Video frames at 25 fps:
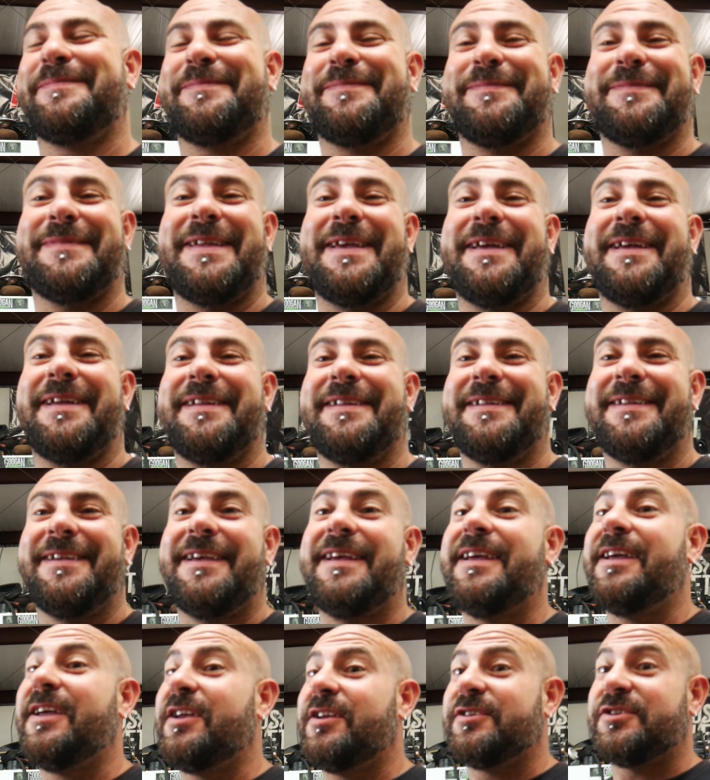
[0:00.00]
Yeah.
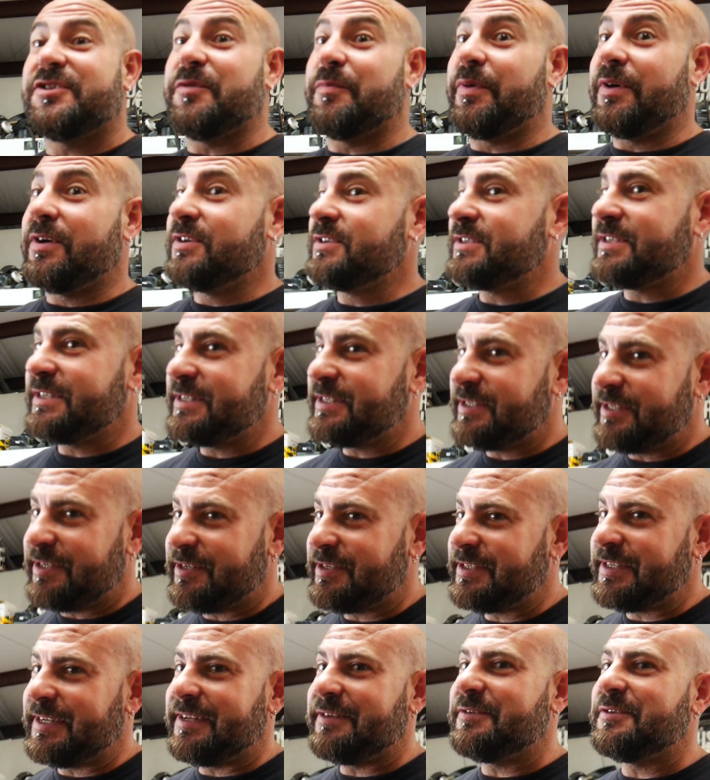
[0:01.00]
Supposedly,
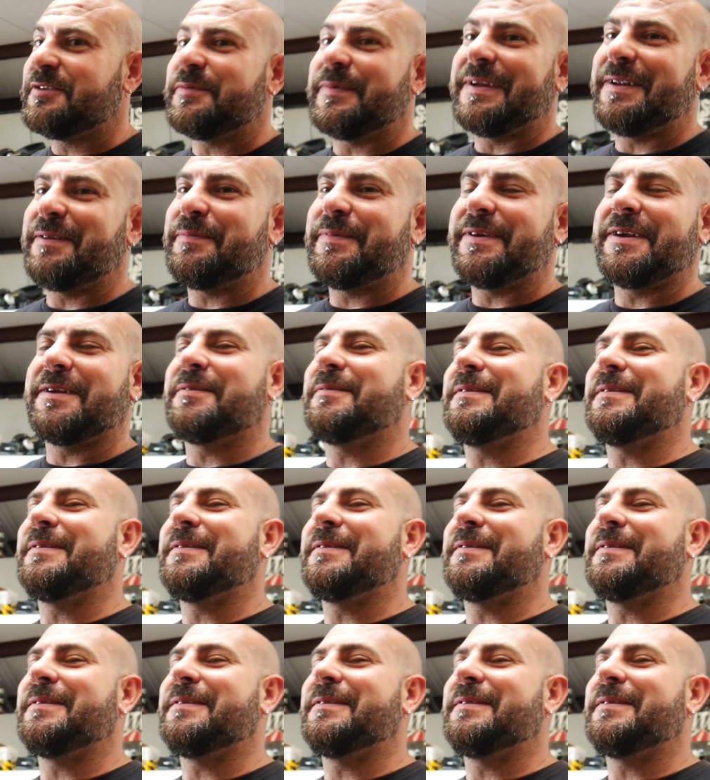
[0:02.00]
Gio said he was about to pick up